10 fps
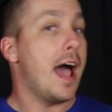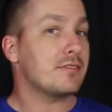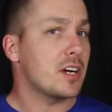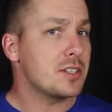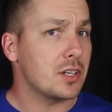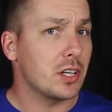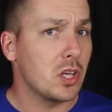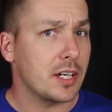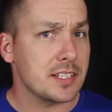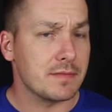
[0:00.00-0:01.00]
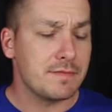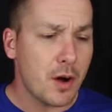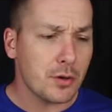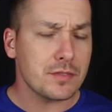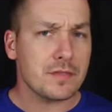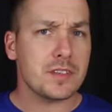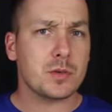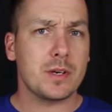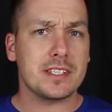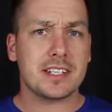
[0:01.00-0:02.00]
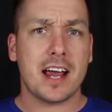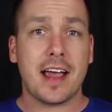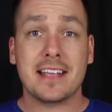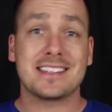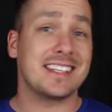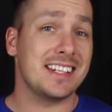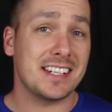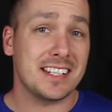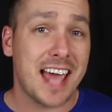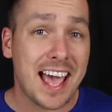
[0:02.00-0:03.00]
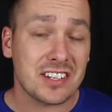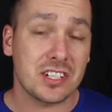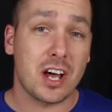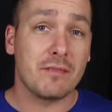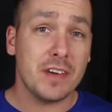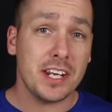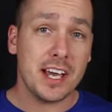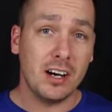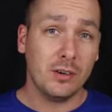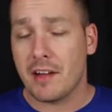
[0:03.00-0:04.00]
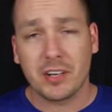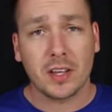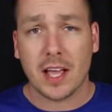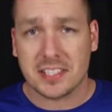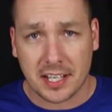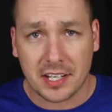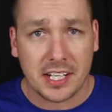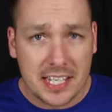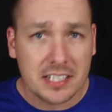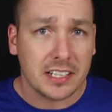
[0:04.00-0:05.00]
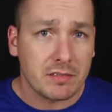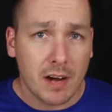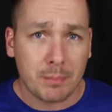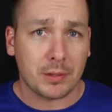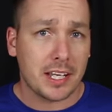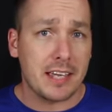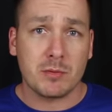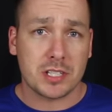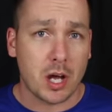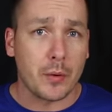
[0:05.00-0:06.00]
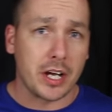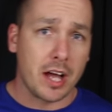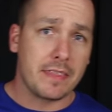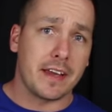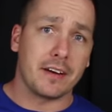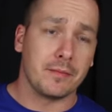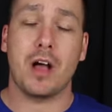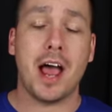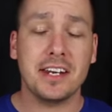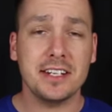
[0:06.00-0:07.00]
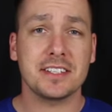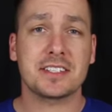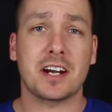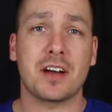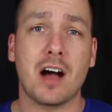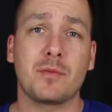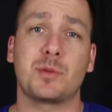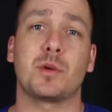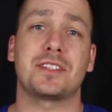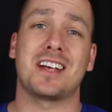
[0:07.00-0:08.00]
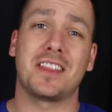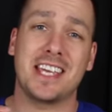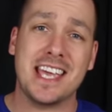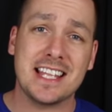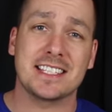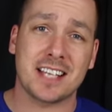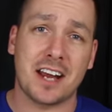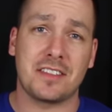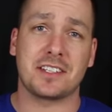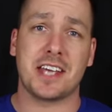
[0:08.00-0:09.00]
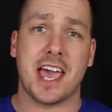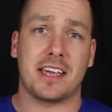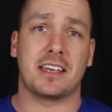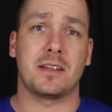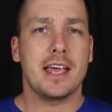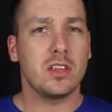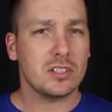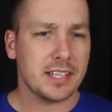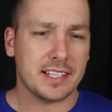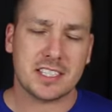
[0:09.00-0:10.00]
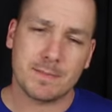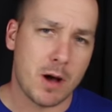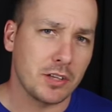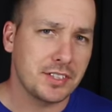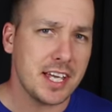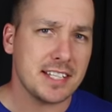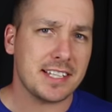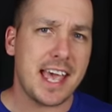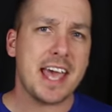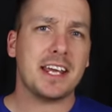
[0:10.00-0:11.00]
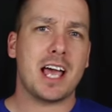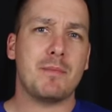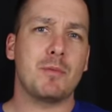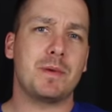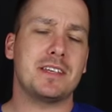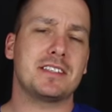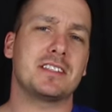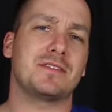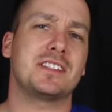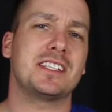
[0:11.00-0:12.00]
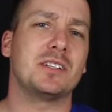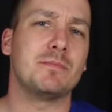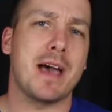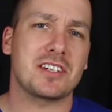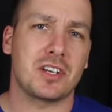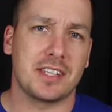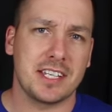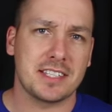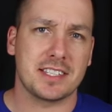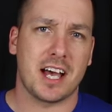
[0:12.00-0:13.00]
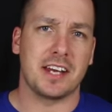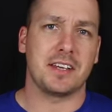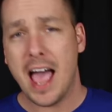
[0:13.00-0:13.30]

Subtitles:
After I took a look at some photos of the Twin Star and seen it in action on video, I realized I could easily replicate what's going on there. I needed to start off with what's on the inside of the tank. It looks like a small disc and a couple pieces of steel mesh on the inside.